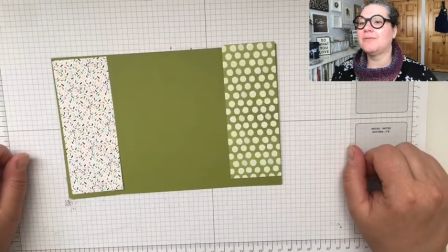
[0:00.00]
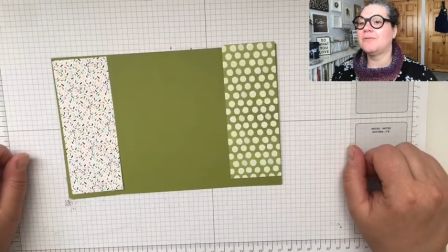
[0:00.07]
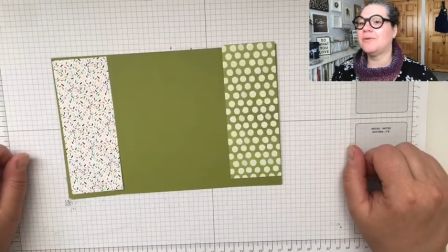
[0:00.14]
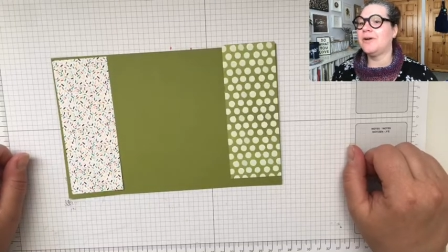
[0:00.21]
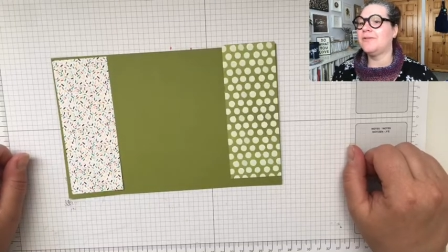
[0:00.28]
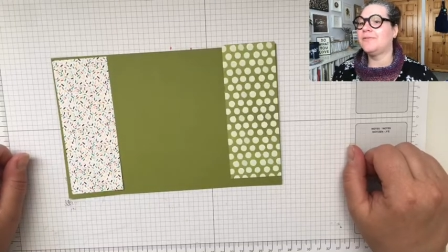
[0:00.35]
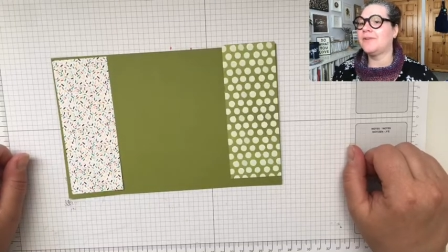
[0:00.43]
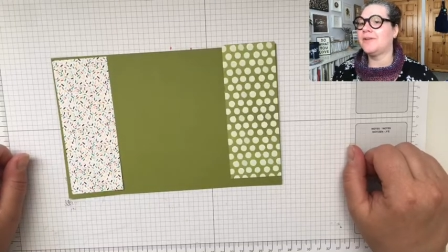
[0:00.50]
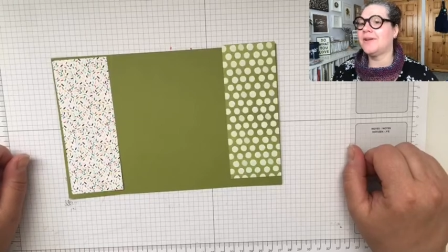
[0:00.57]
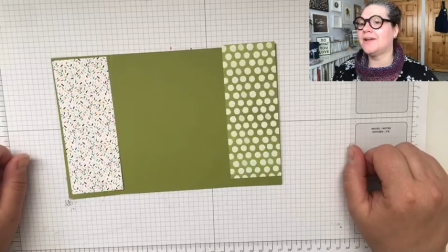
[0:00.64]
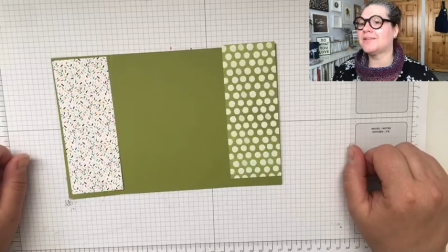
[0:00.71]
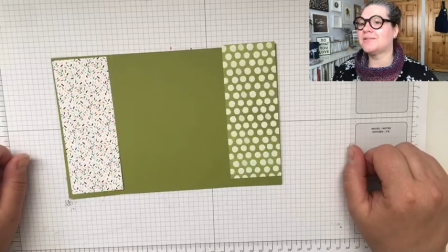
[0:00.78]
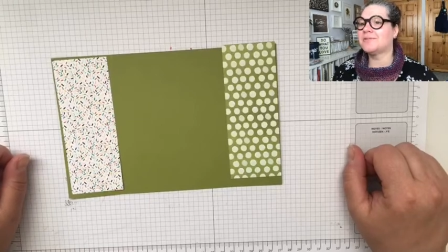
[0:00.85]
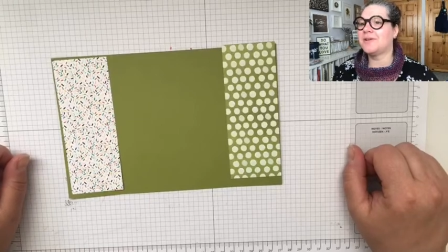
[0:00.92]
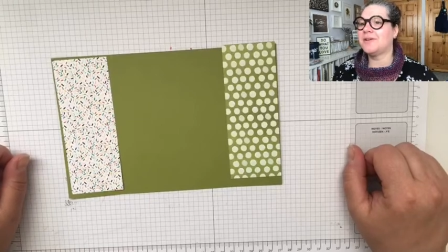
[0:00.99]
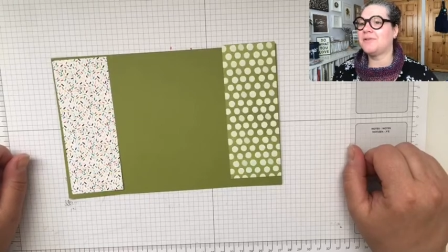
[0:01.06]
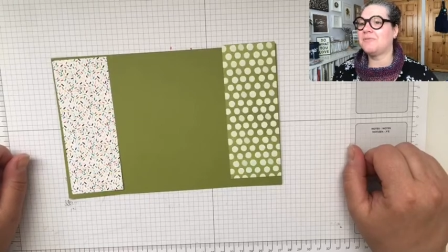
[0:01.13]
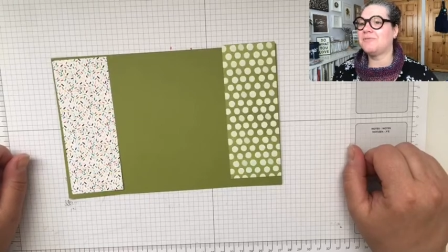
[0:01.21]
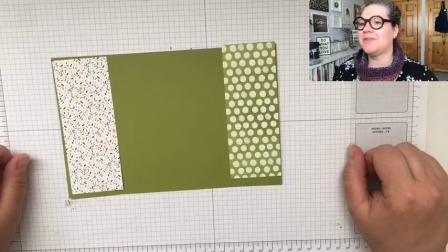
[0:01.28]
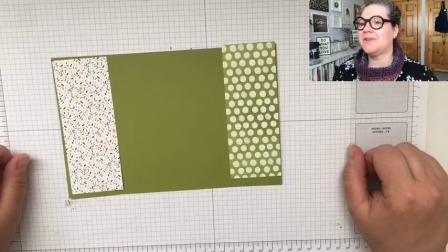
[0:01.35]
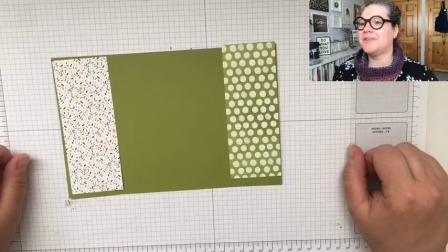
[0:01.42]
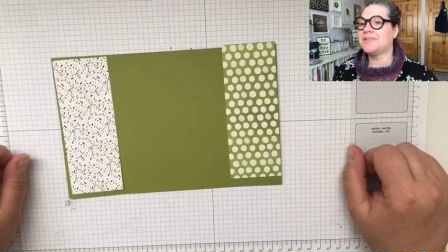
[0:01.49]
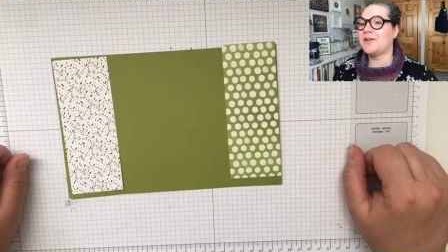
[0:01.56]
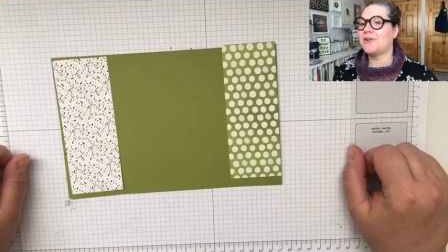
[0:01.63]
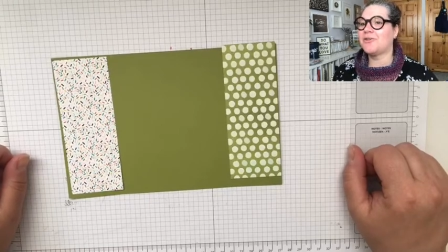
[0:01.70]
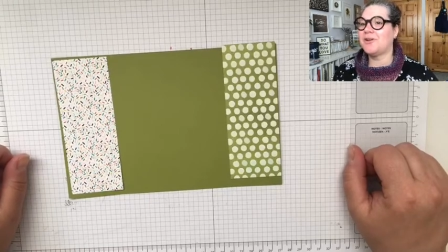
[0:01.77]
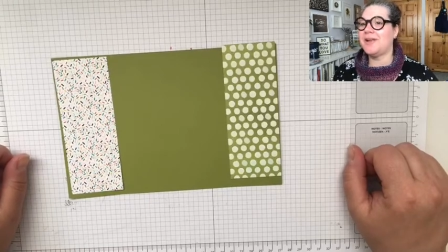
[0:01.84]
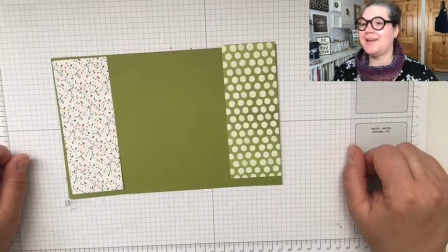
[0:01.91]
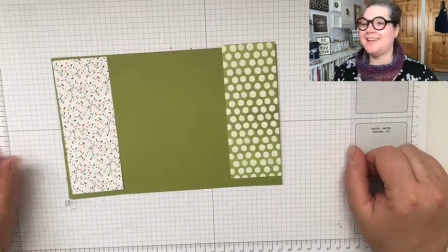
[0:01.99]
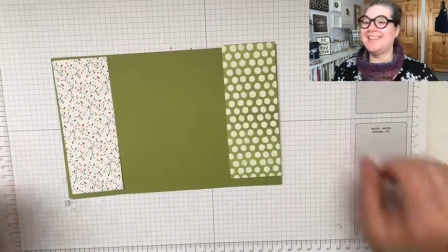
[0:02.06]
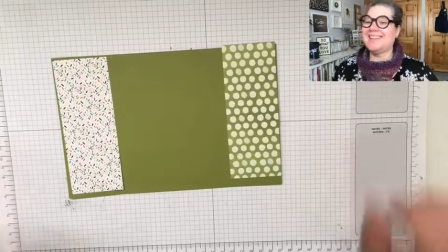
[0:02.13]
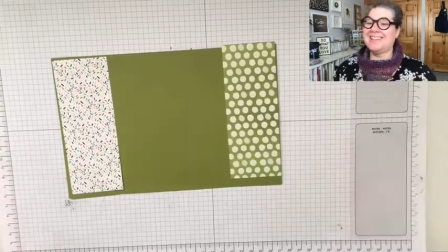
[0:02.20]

wait for the next one. Hopefully it's not green.